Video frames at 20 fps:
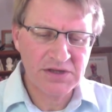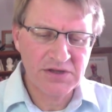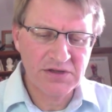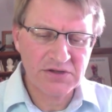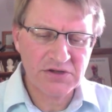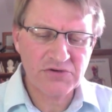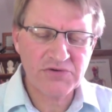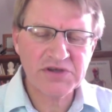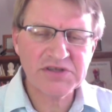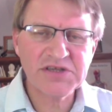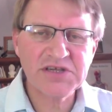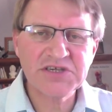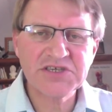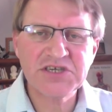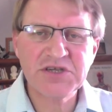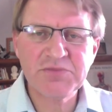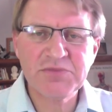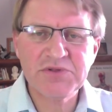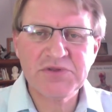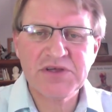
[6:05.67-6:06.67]
Correcting
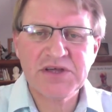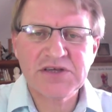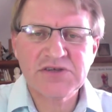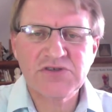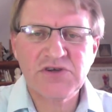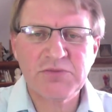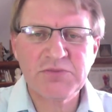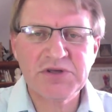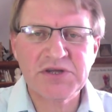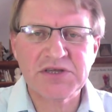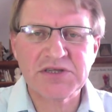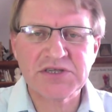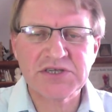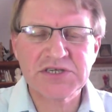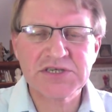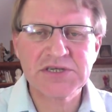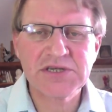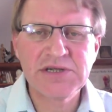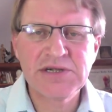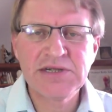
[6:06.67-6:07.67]
sympathetic
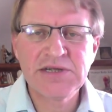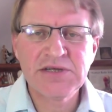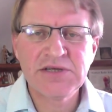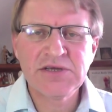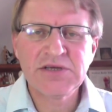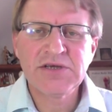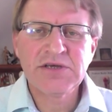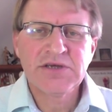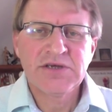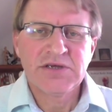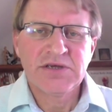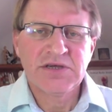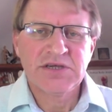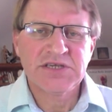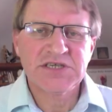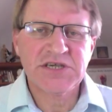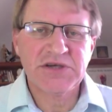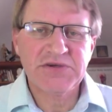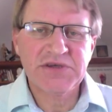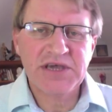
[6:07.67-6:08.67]
dominance.
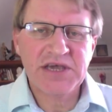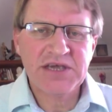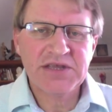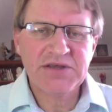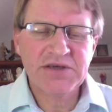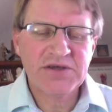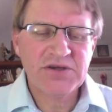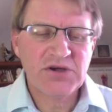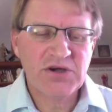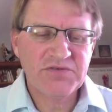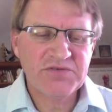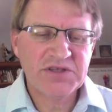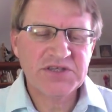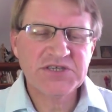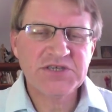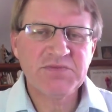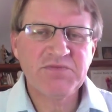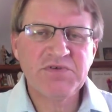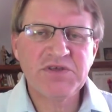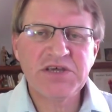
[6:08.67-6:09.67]
So again, I've done
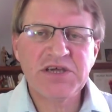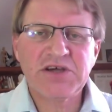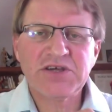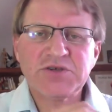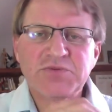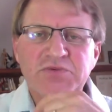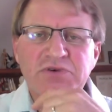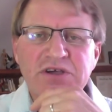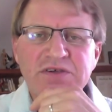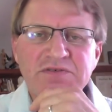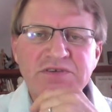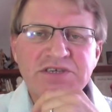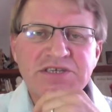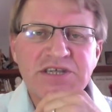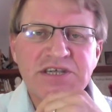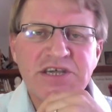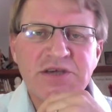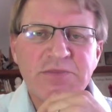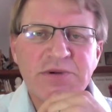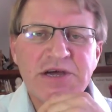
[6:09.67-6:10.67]
some videos
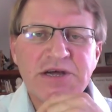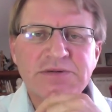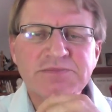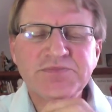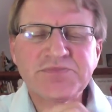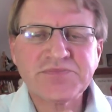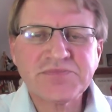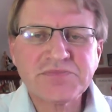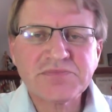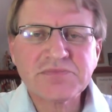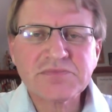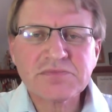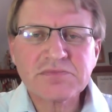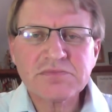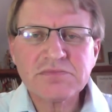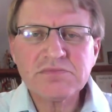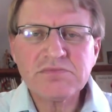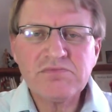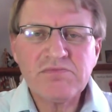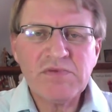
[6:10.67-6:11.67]
previously about
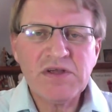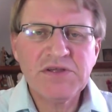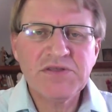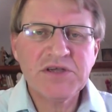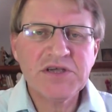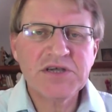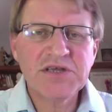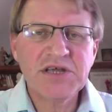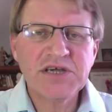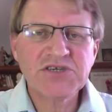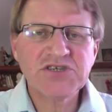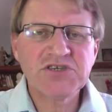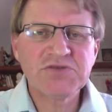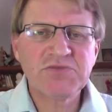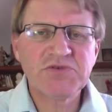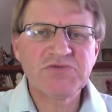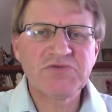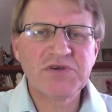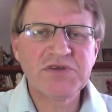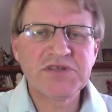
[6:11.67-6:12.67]
the connection
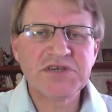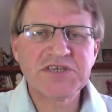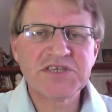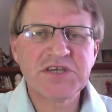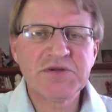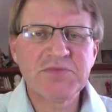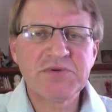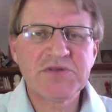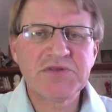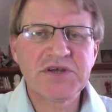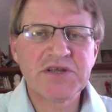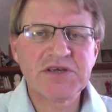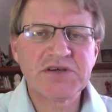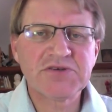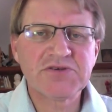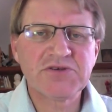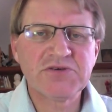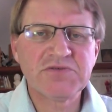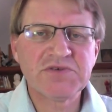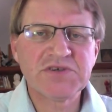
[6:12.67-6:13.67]
between the sympathetic
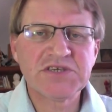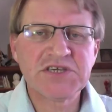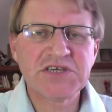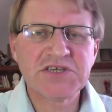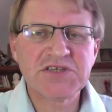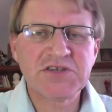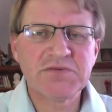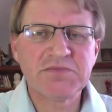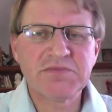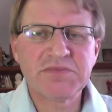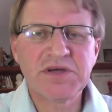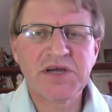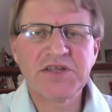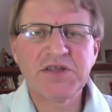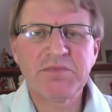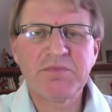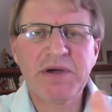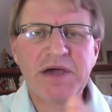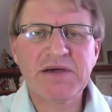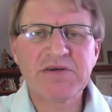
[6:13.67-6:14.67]
nervous system and the
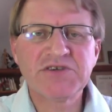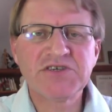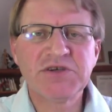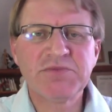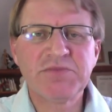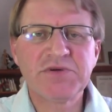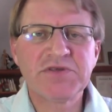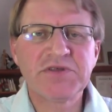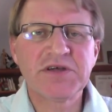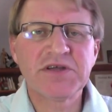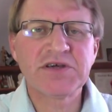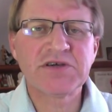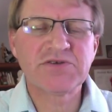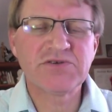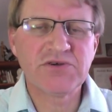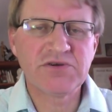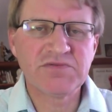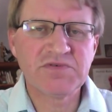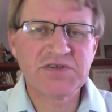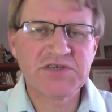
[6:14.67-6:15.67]
parasympathetic
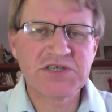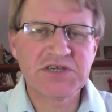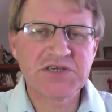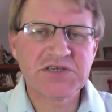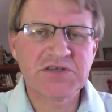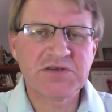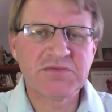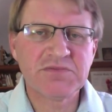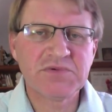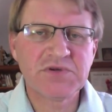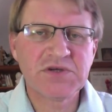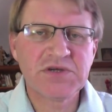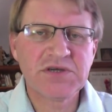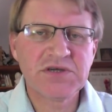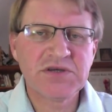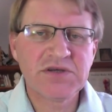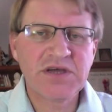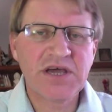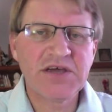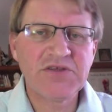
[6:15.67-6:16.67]
nervous system
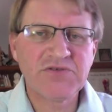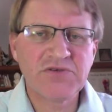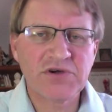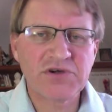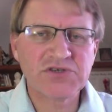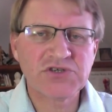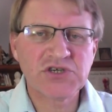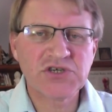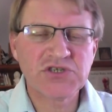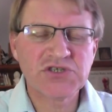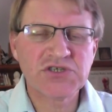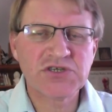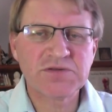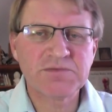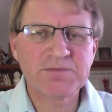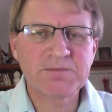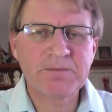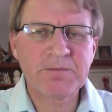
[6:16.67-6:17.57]
and digestion.